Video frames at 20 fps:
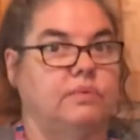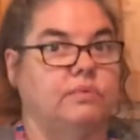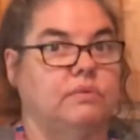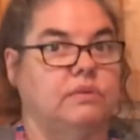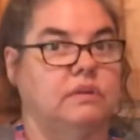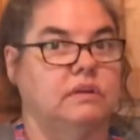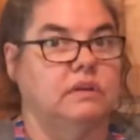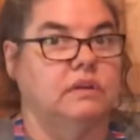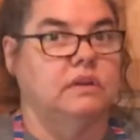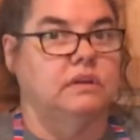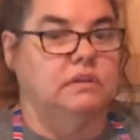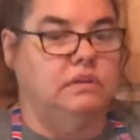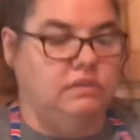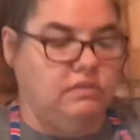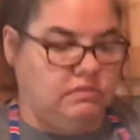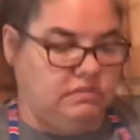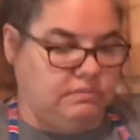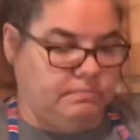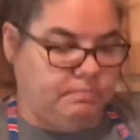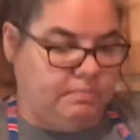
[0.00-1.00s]
We're going to
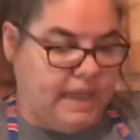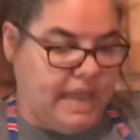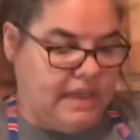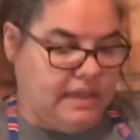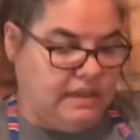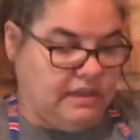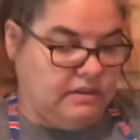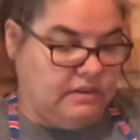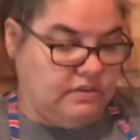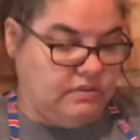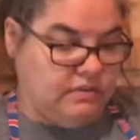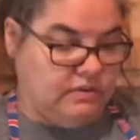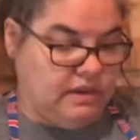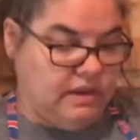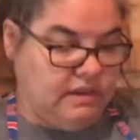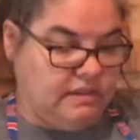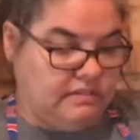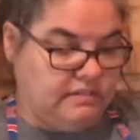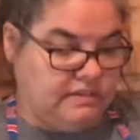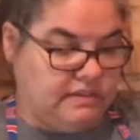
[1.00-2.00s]
use bacon
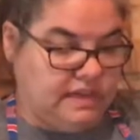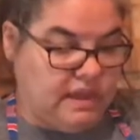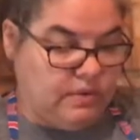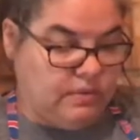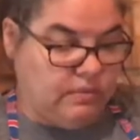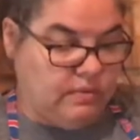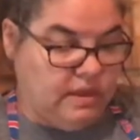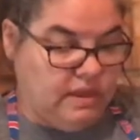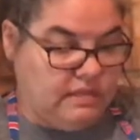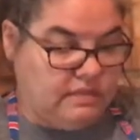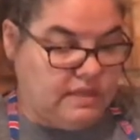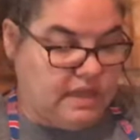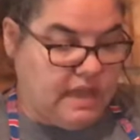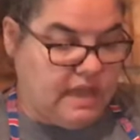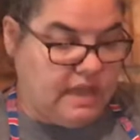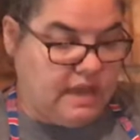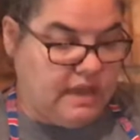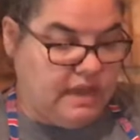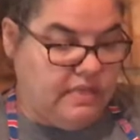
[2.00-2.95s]
grease, and I'll read that.